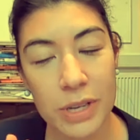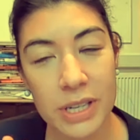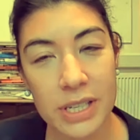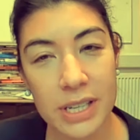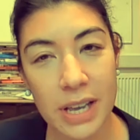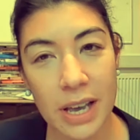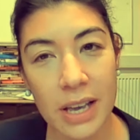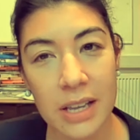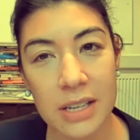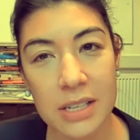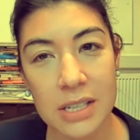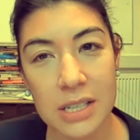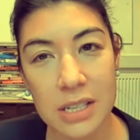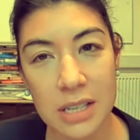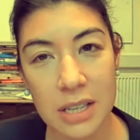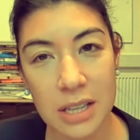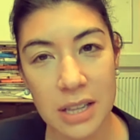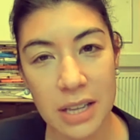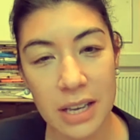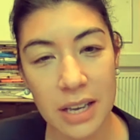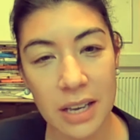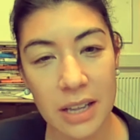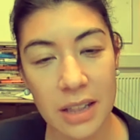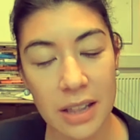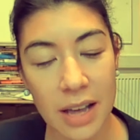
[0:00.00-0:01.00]
We tend to
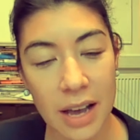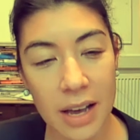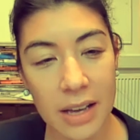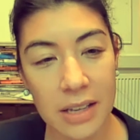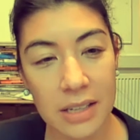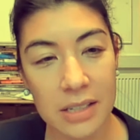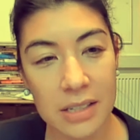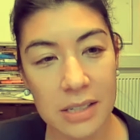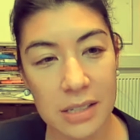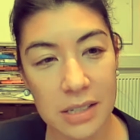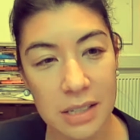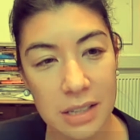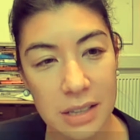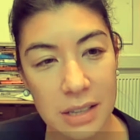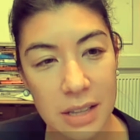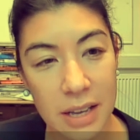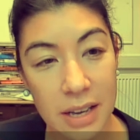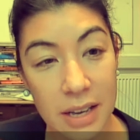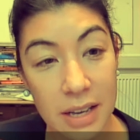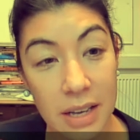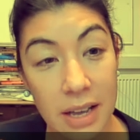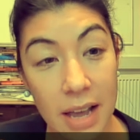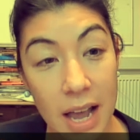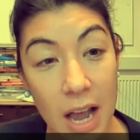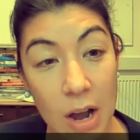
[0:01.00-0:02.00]
think that
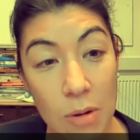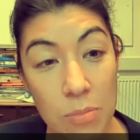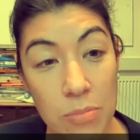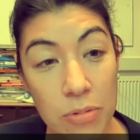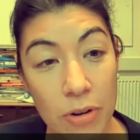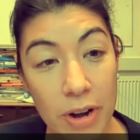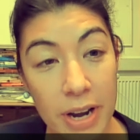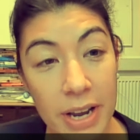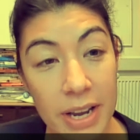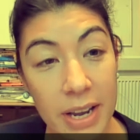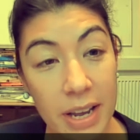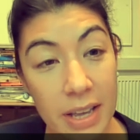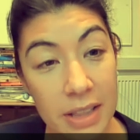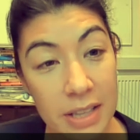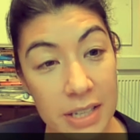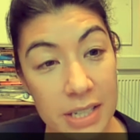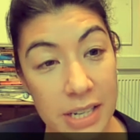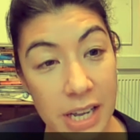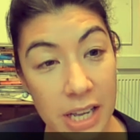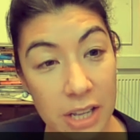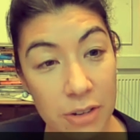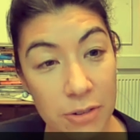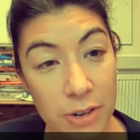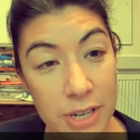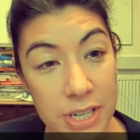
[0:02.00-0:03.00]
the outbreak and the
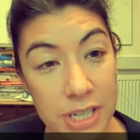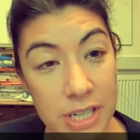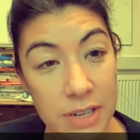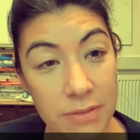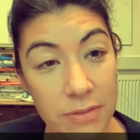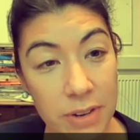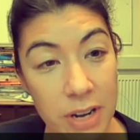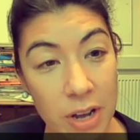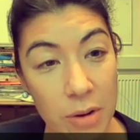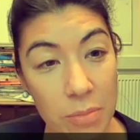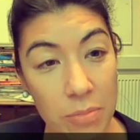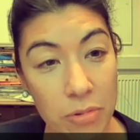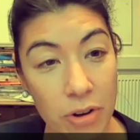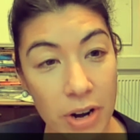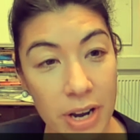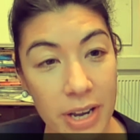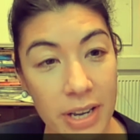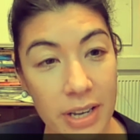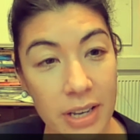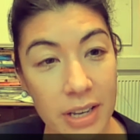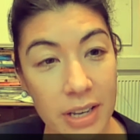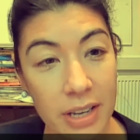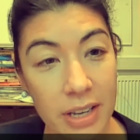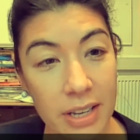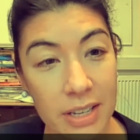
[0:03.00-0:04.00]
declaration of an
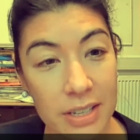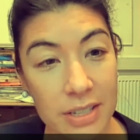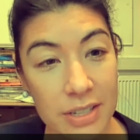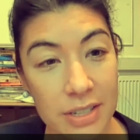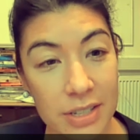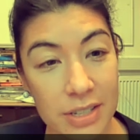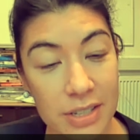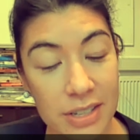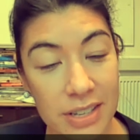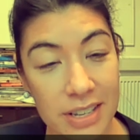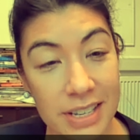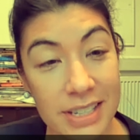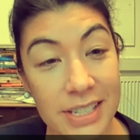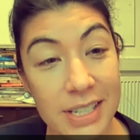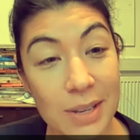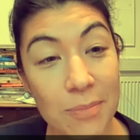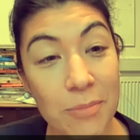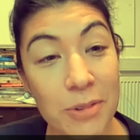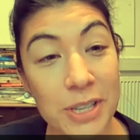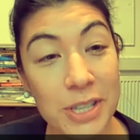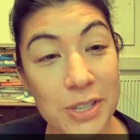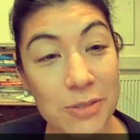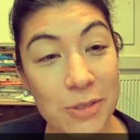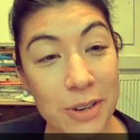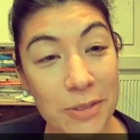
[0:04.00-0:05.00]
outbreak is
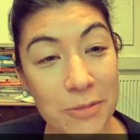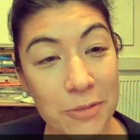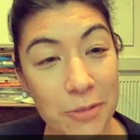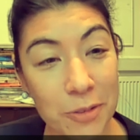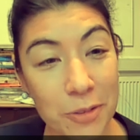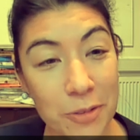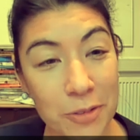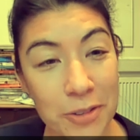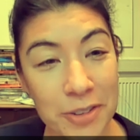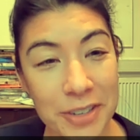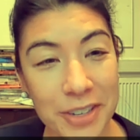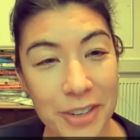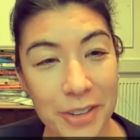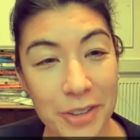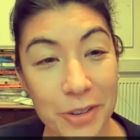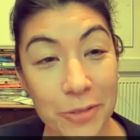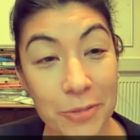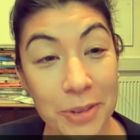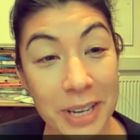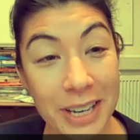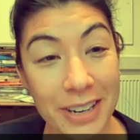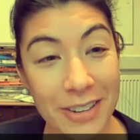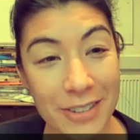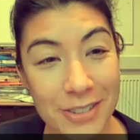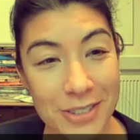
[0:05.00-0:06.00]
somewhat straightforward, although
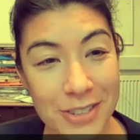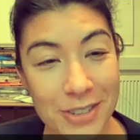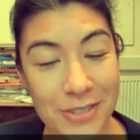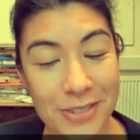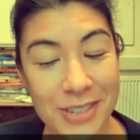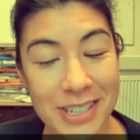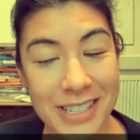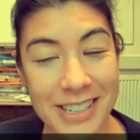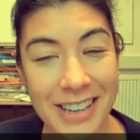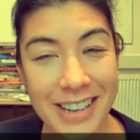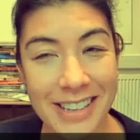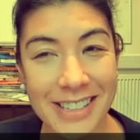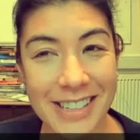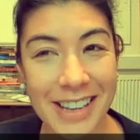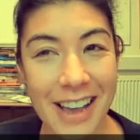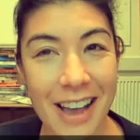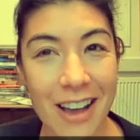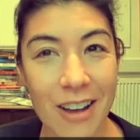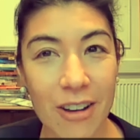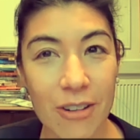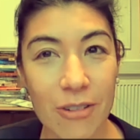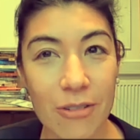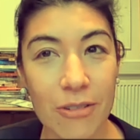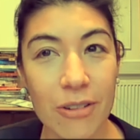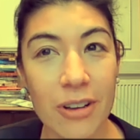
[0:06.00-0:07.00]
we can also discuss
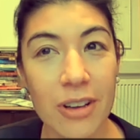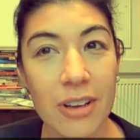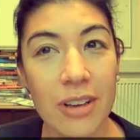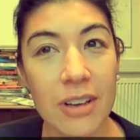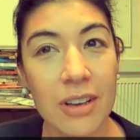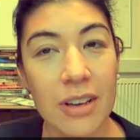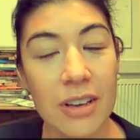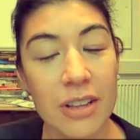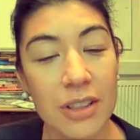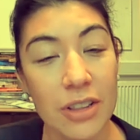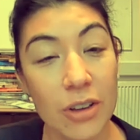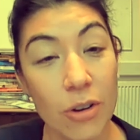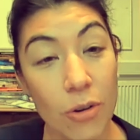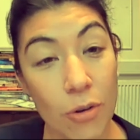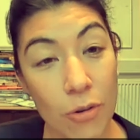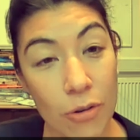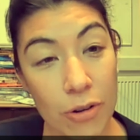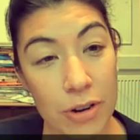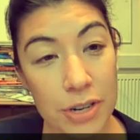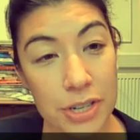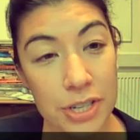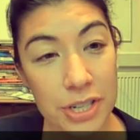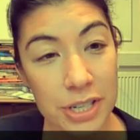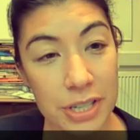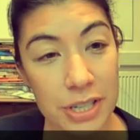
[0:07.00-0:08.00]
how the
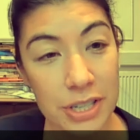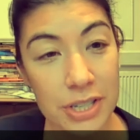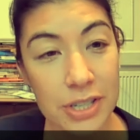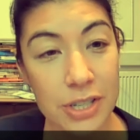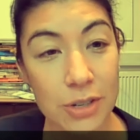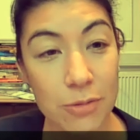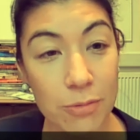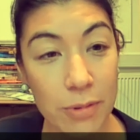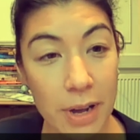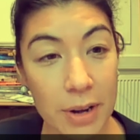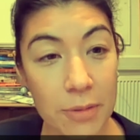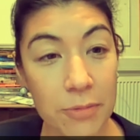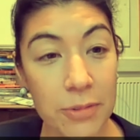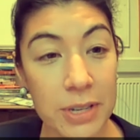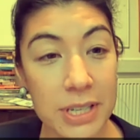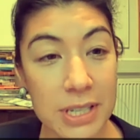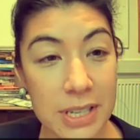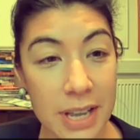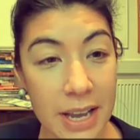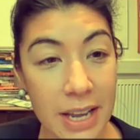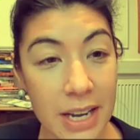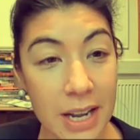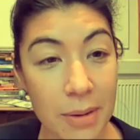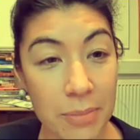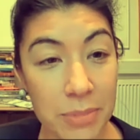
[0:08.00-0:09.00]
origins, so when we
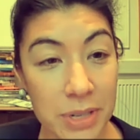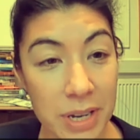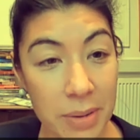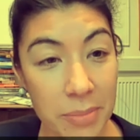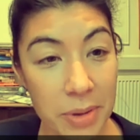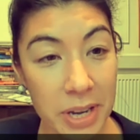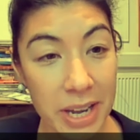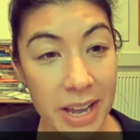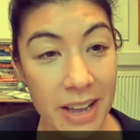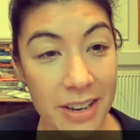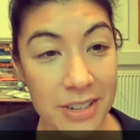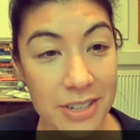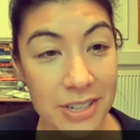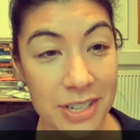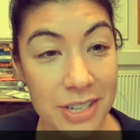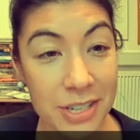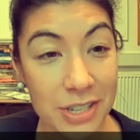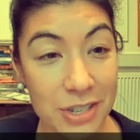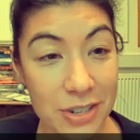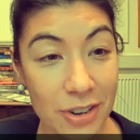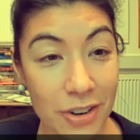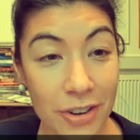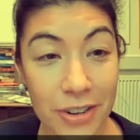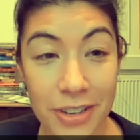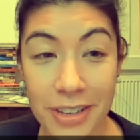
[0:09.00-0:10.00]
say an epidemic actually
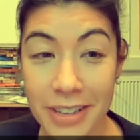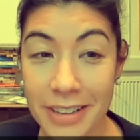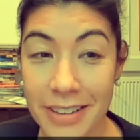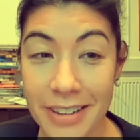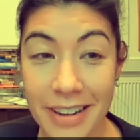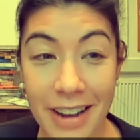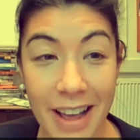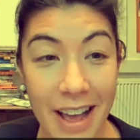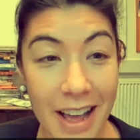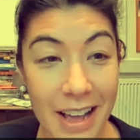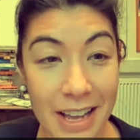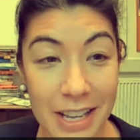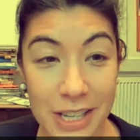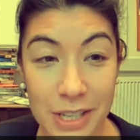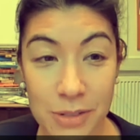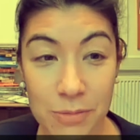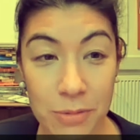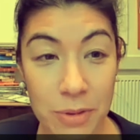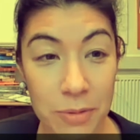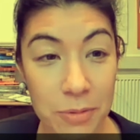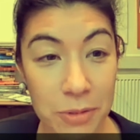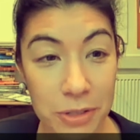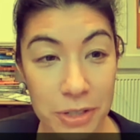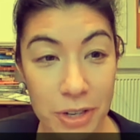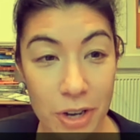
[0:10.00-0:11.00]
started, as
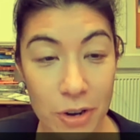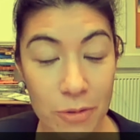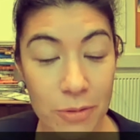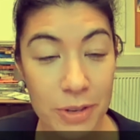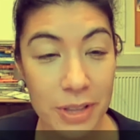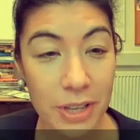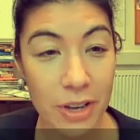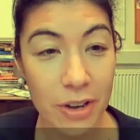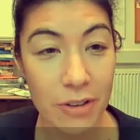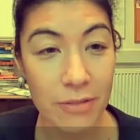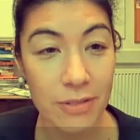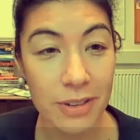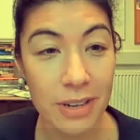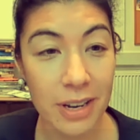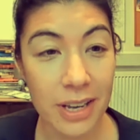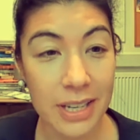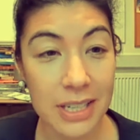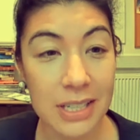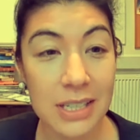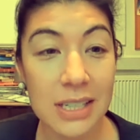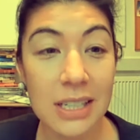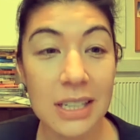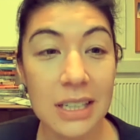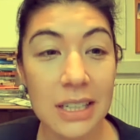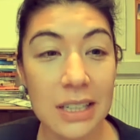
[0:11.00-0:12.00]
we will know with
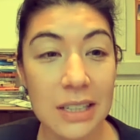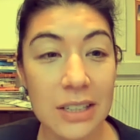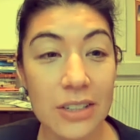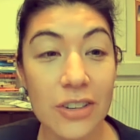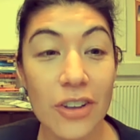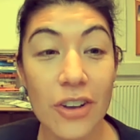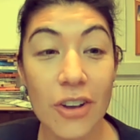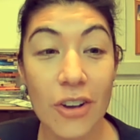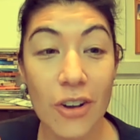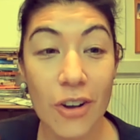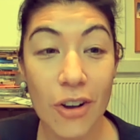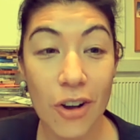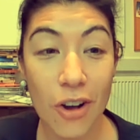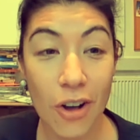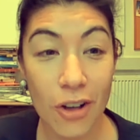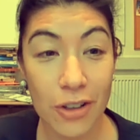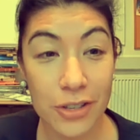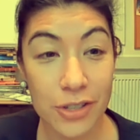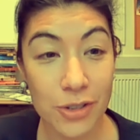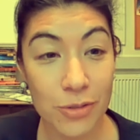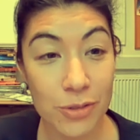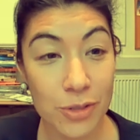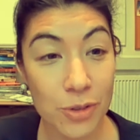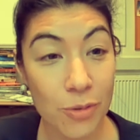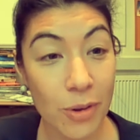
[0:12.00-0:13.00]
COVID-19,
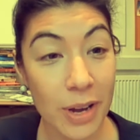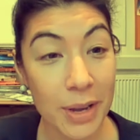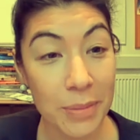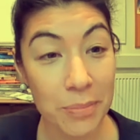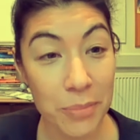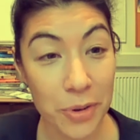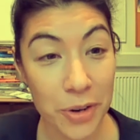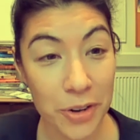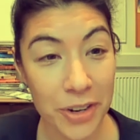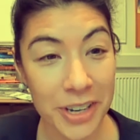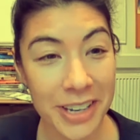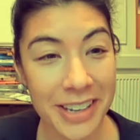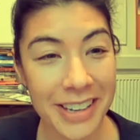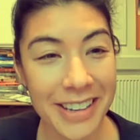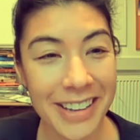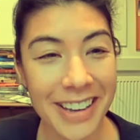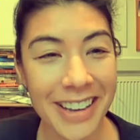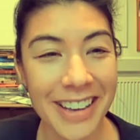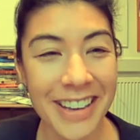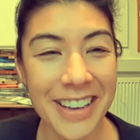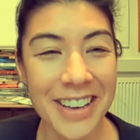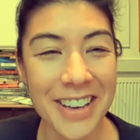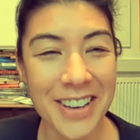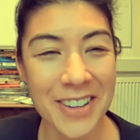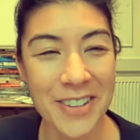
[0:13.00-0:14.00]
also is quite murky,
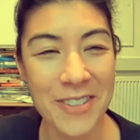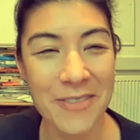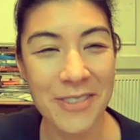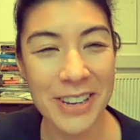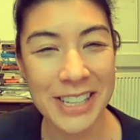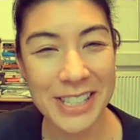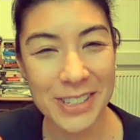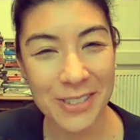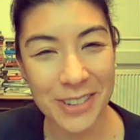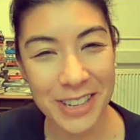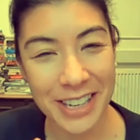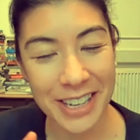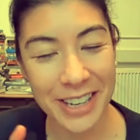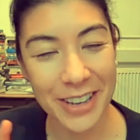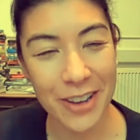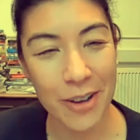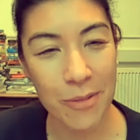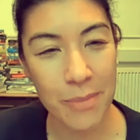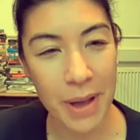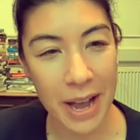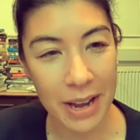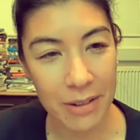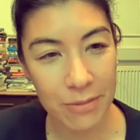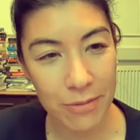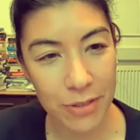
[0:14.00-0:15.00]
right? So it can go
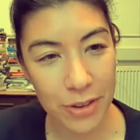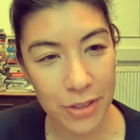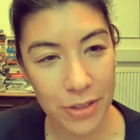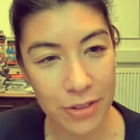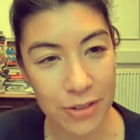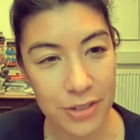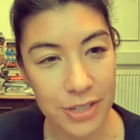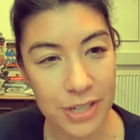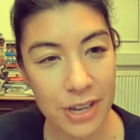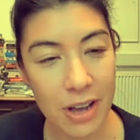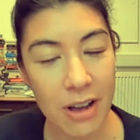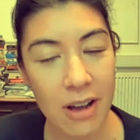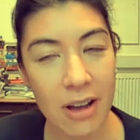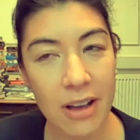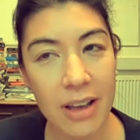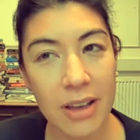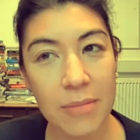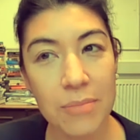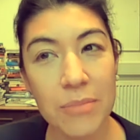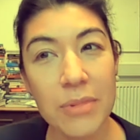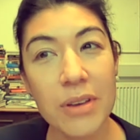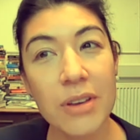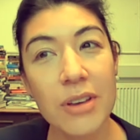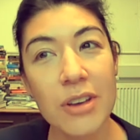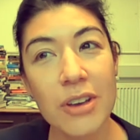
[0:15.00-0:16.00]
back further in
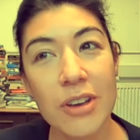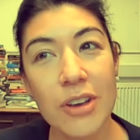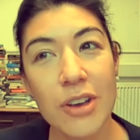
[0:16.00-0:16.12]
time.